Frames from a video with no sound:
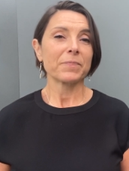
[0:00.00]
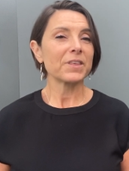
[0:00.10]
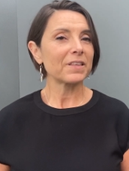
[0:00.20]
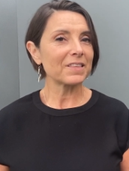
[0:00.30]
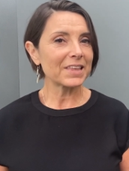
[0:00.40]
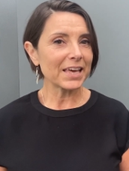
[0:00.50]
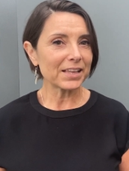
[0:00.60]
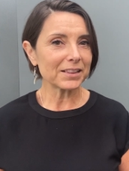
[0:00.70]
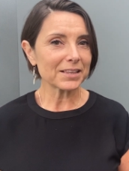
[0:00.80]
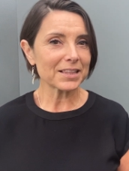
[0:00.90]
The
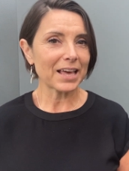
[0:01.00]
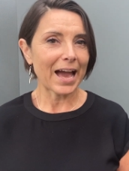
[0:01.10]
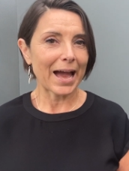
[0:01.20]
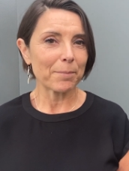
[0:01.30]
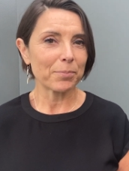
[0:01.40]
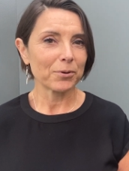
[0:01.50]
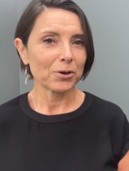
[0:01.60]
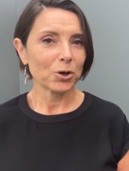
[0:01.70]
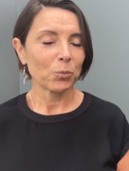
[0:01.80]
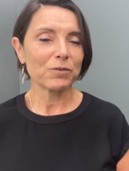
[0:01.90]
skills gap.
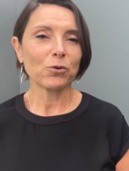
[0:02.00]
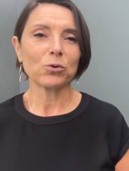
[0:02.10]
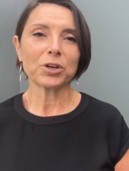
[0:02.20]
We've all